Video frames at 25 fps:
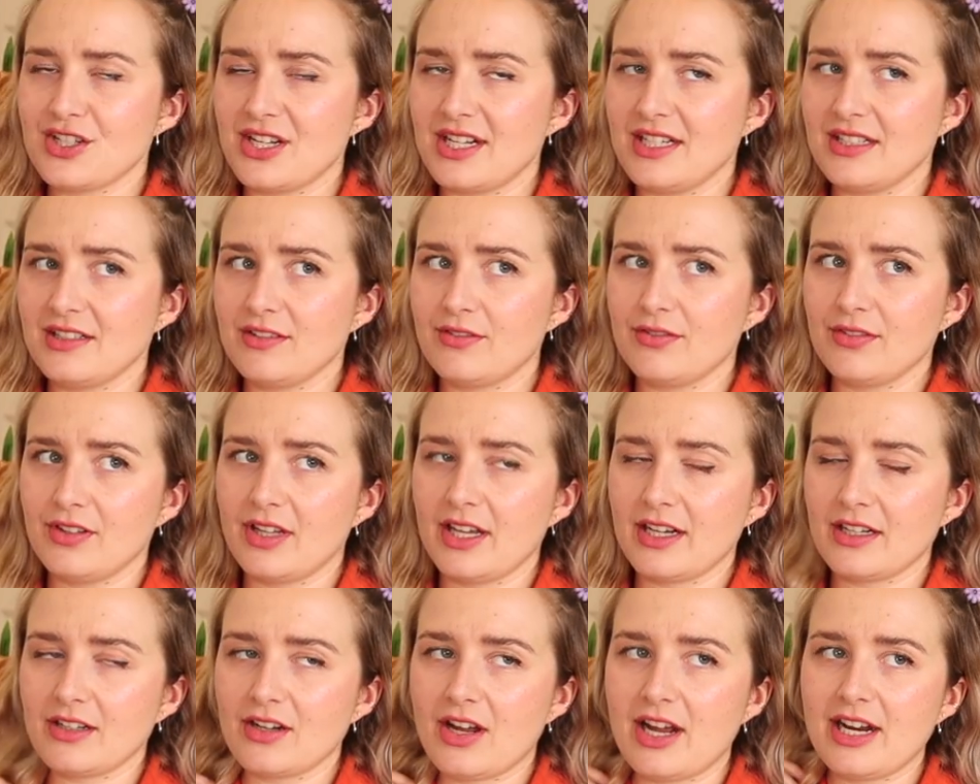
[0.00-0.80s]
jeans for
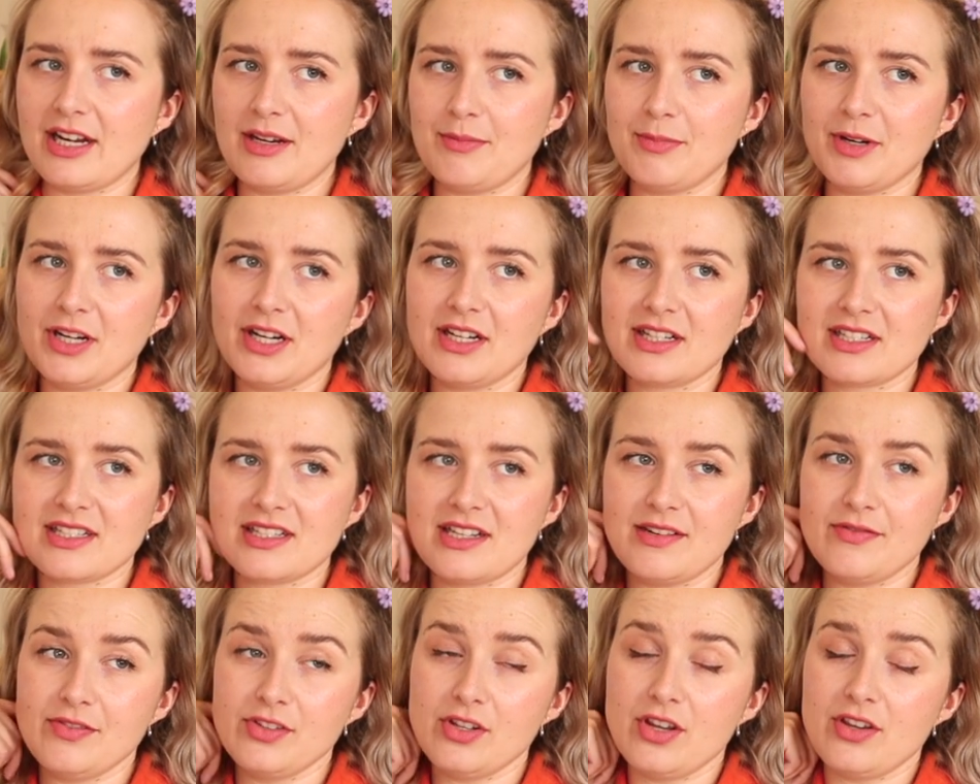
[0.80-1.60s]
like 90
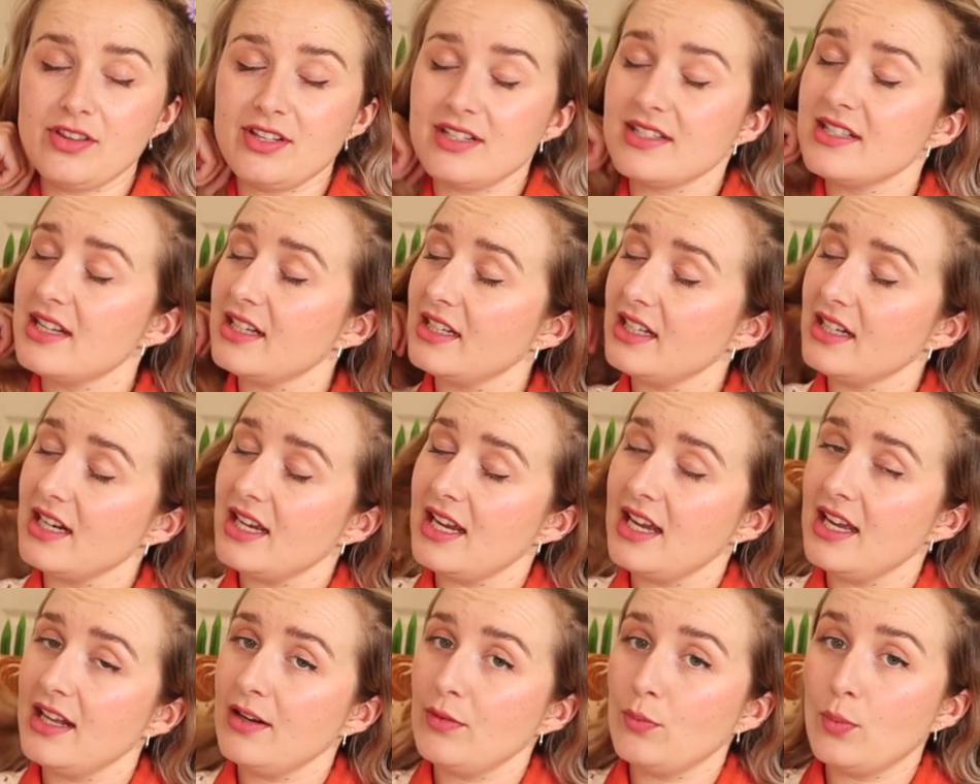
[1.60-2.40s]
bucks, even though they're
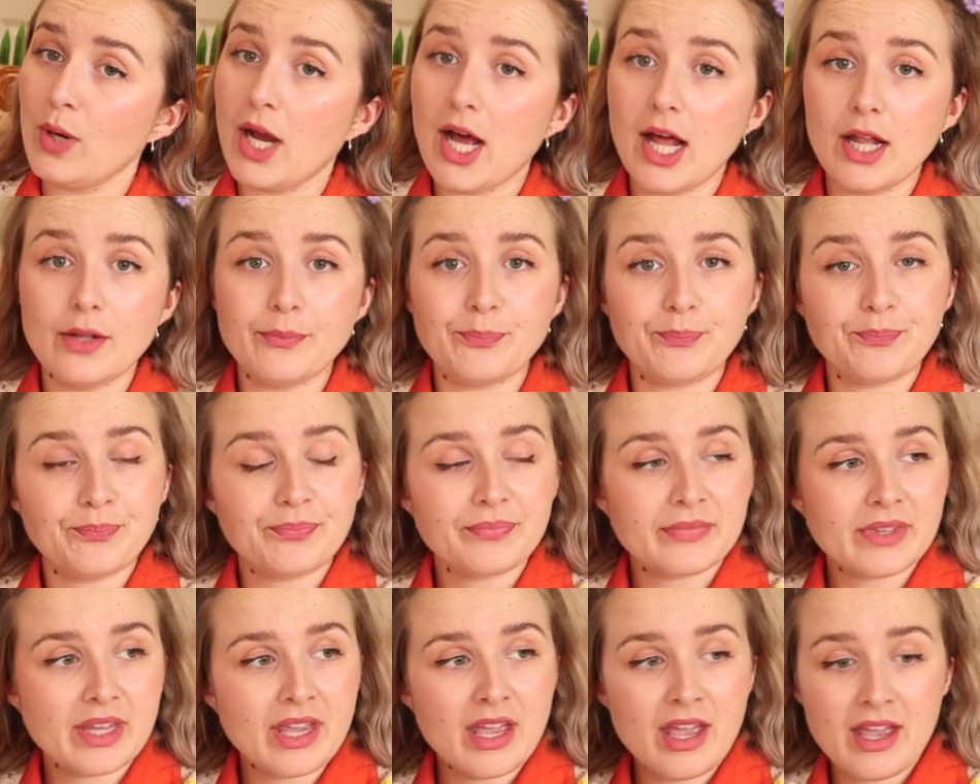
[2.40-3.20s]
secondhand? Well,
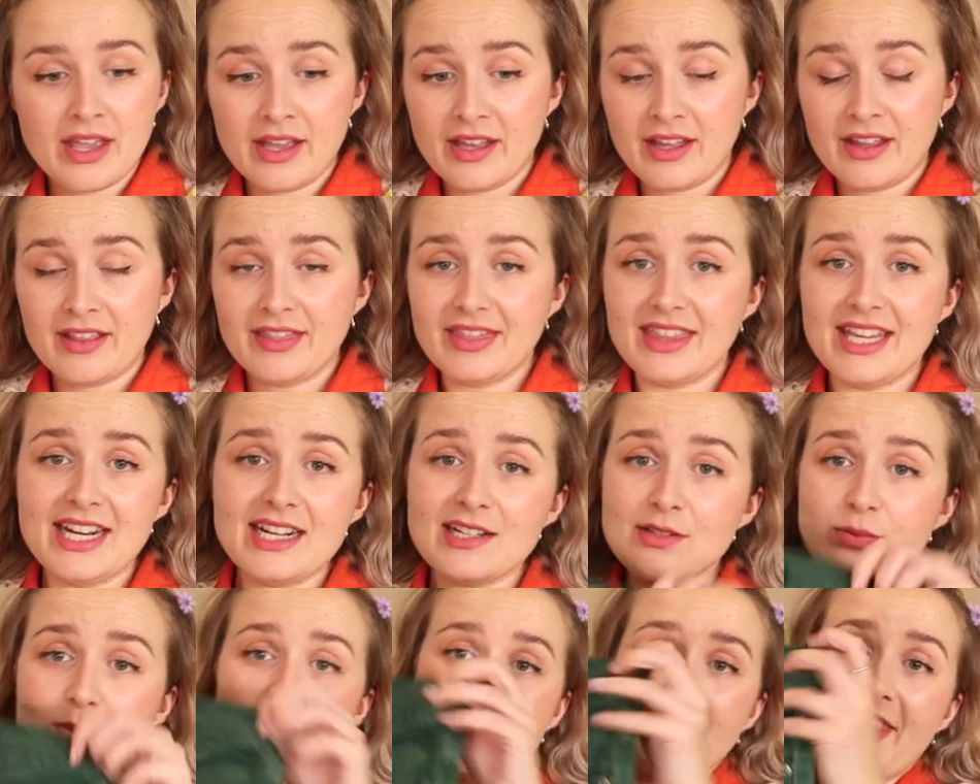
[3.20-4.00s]

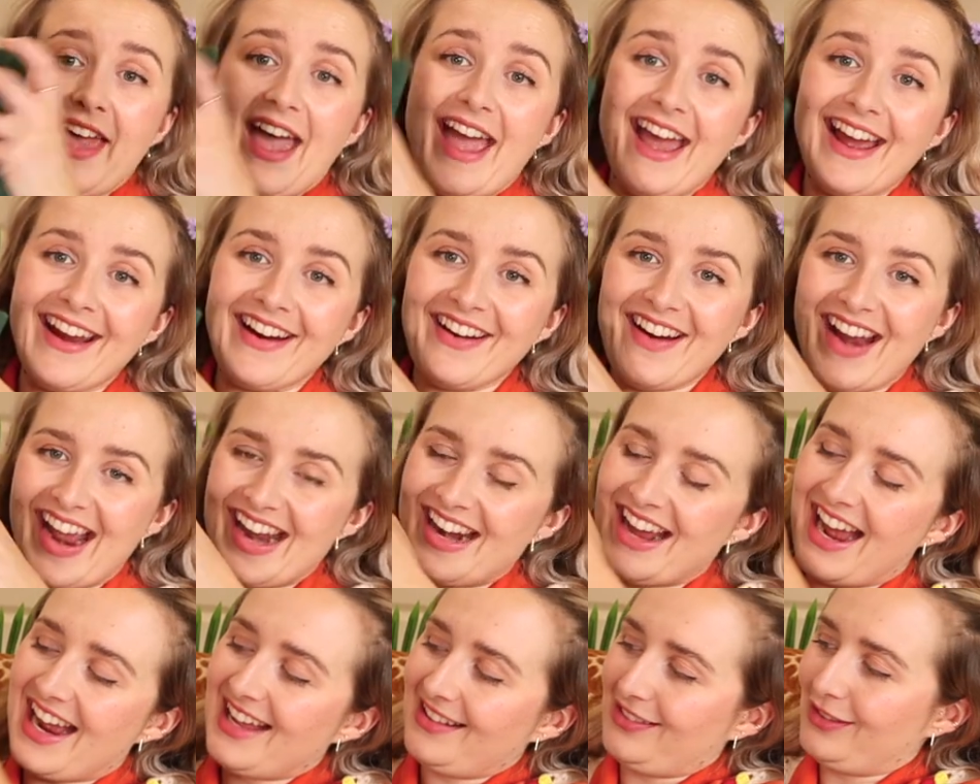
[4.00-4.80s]
these were there,
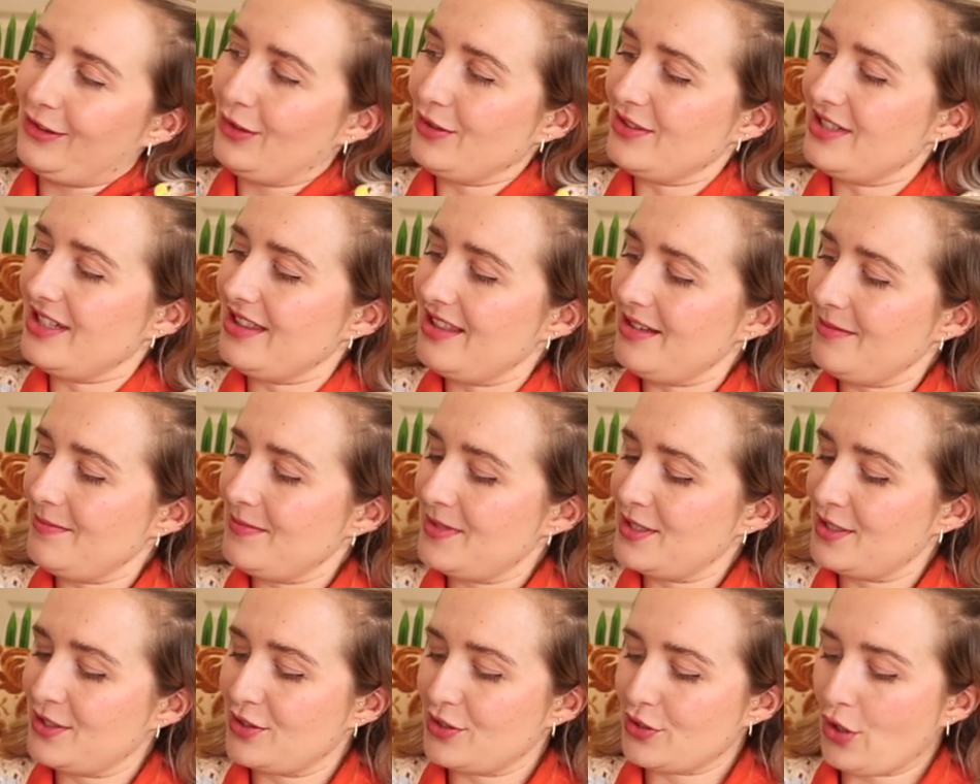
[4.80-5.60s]
and I looked at them
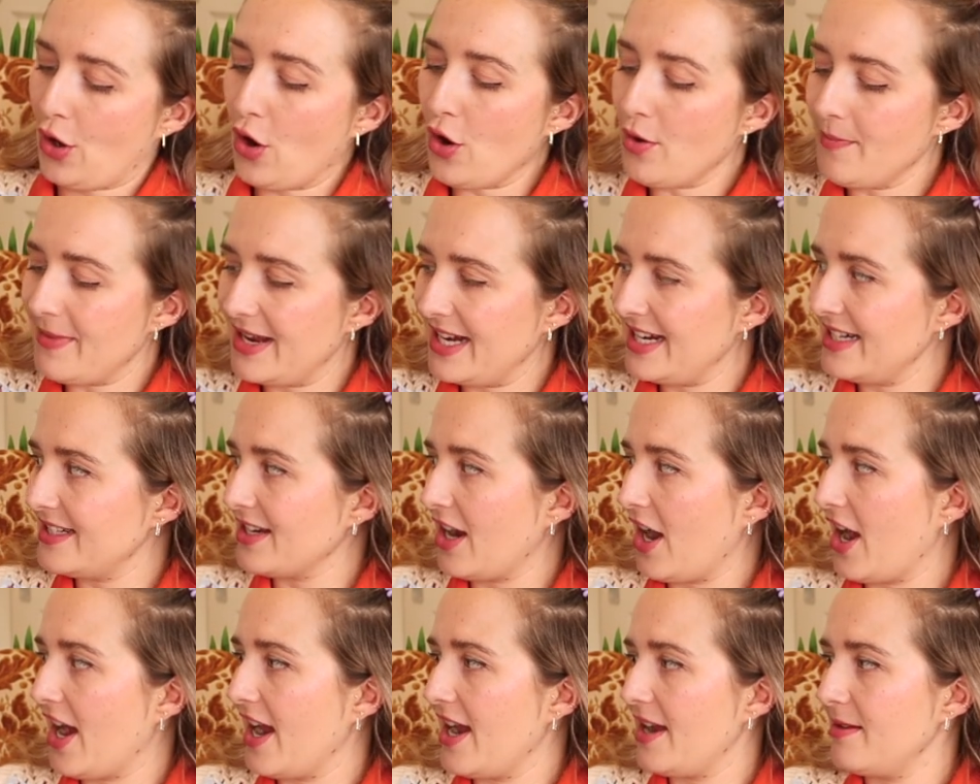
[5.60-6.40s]
so many
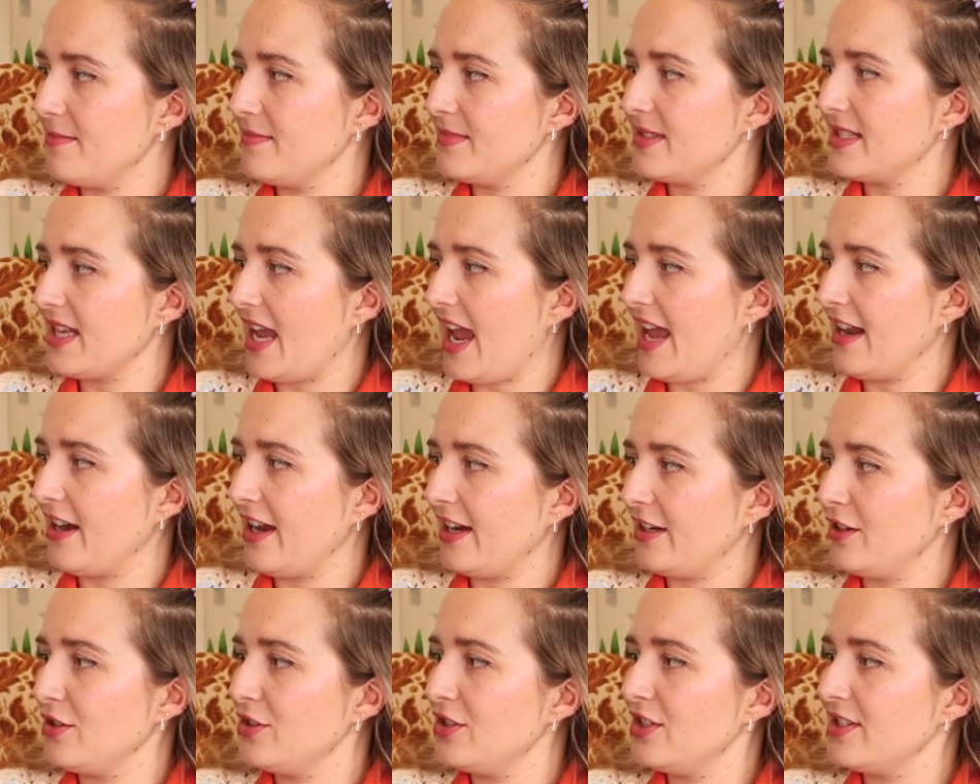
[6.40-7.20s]
times and
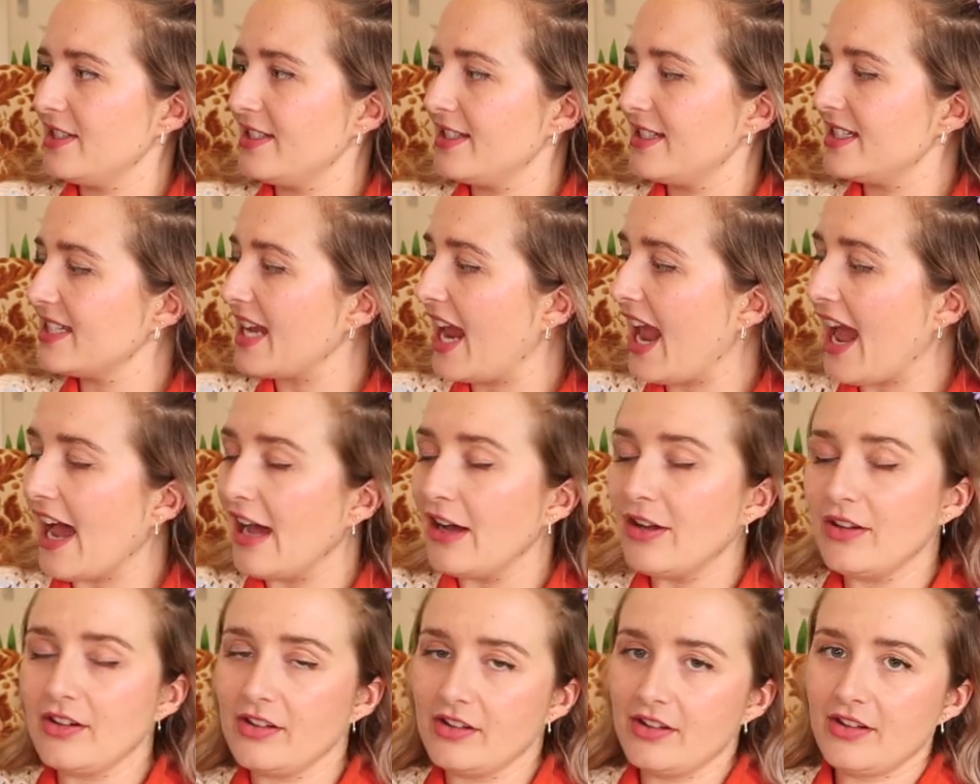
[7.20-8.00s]
I could just
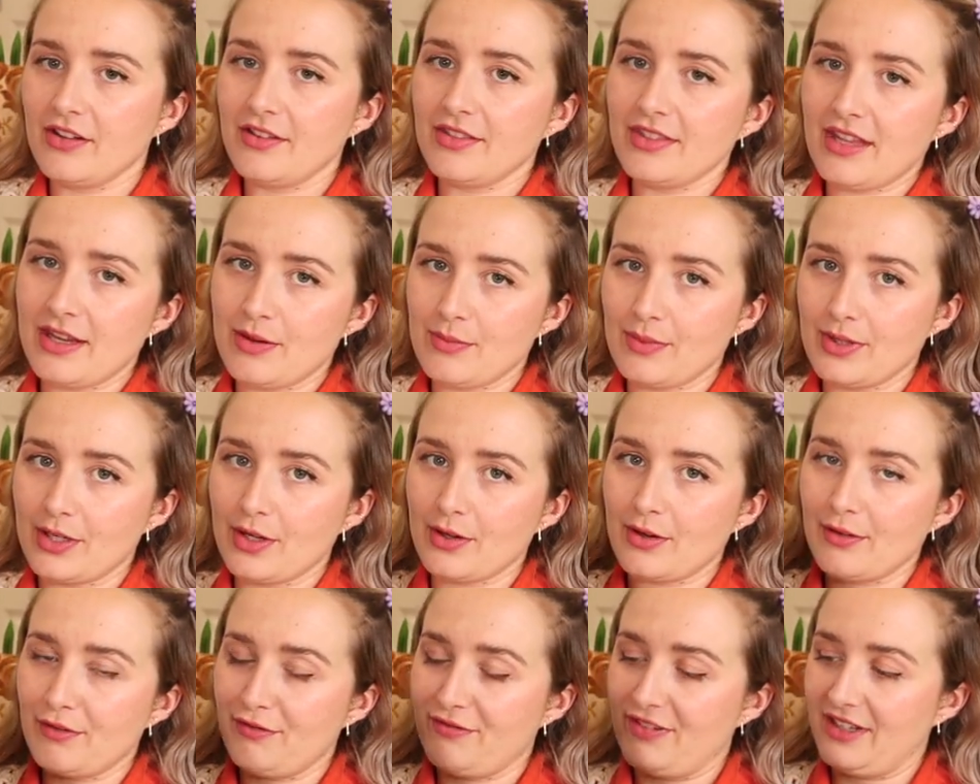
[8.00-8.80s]
tell they were
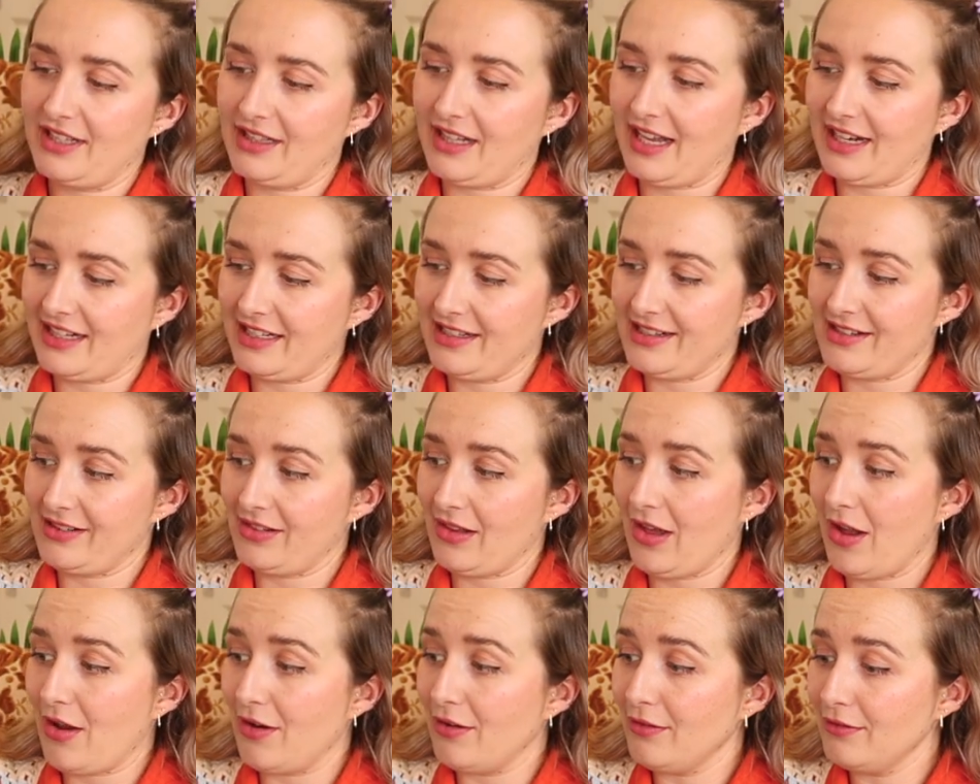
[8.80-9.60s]
gonna fit like a
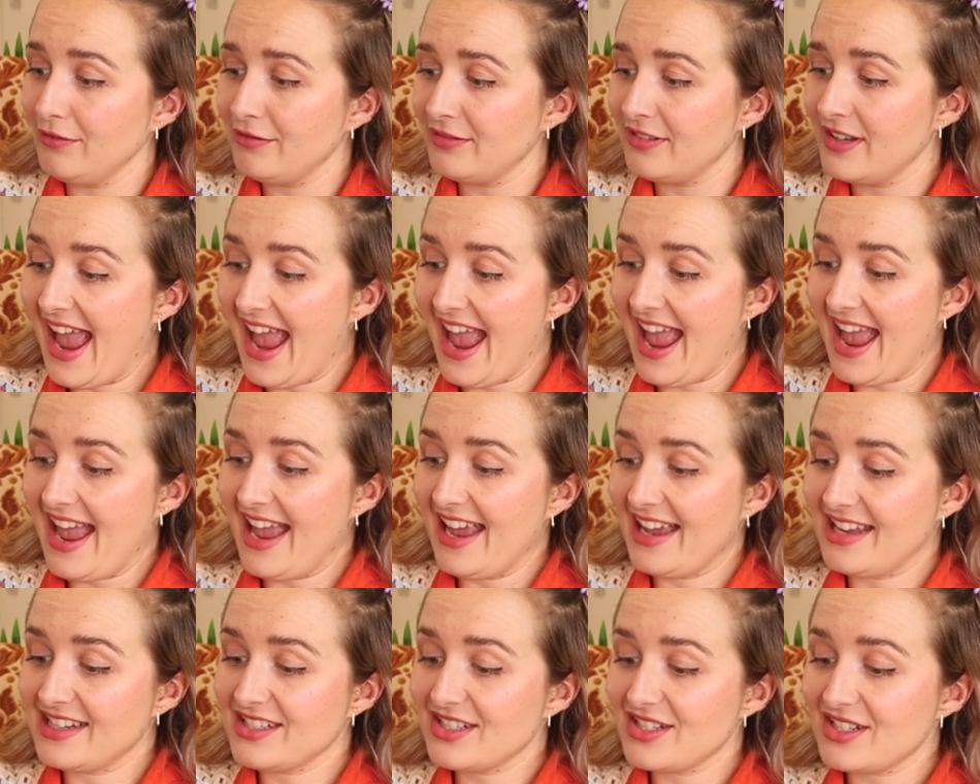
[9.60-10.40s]
glove,
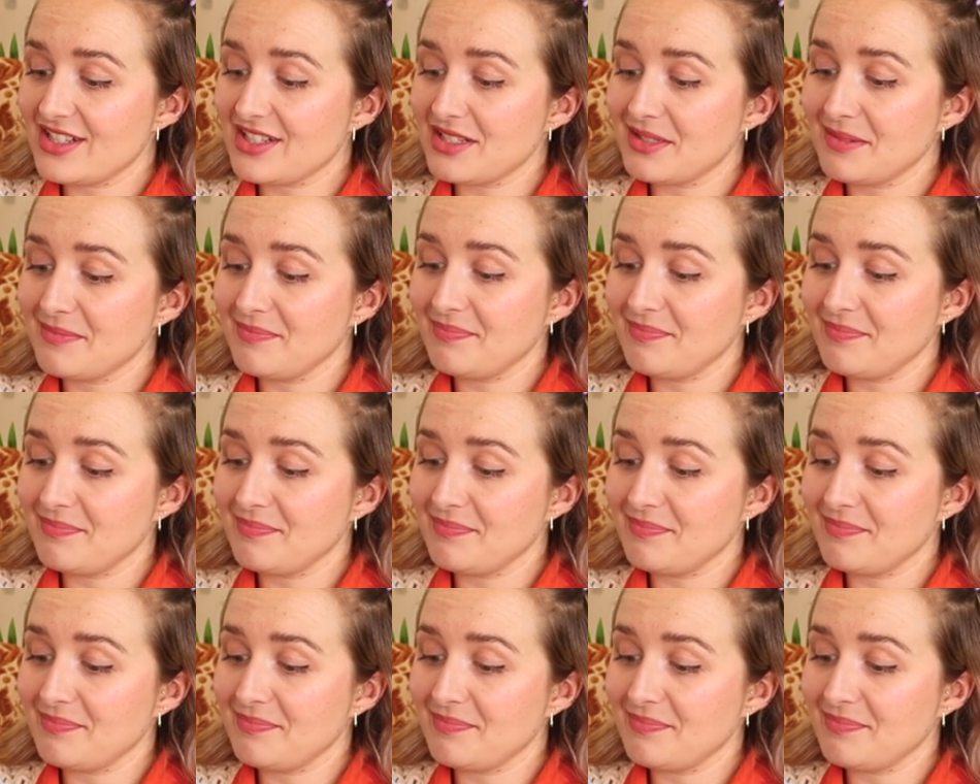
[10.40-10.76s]
and